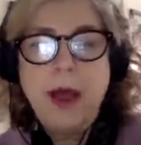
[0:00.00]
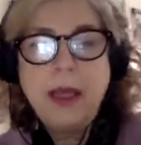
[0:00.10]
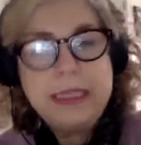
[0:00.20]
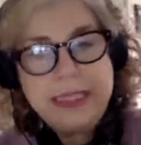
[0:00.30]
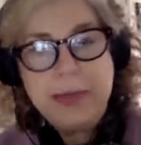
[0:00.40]

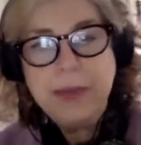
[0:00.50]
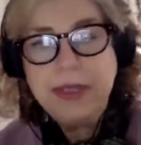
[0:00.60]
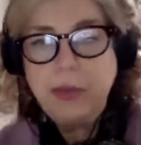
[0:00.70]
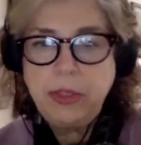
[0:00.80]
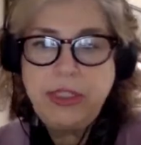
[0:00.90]

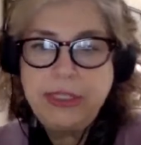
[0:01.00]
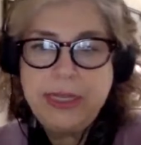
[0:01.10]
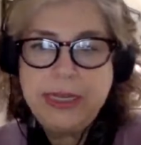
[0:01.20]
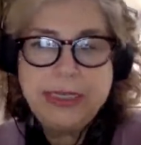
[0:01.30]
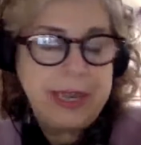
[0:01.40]
Siemens, which is an
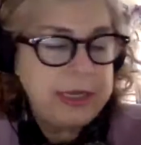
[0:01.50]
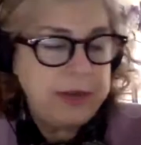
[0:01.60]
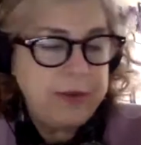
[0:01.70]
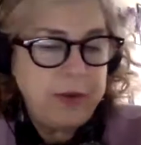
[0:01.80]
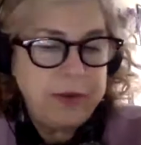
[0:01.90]
executive
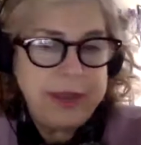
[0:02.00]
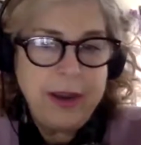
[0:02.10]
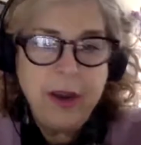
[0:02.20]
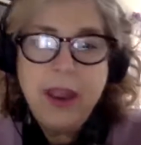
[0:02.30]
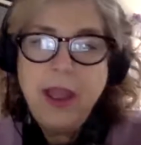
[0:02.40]
over there.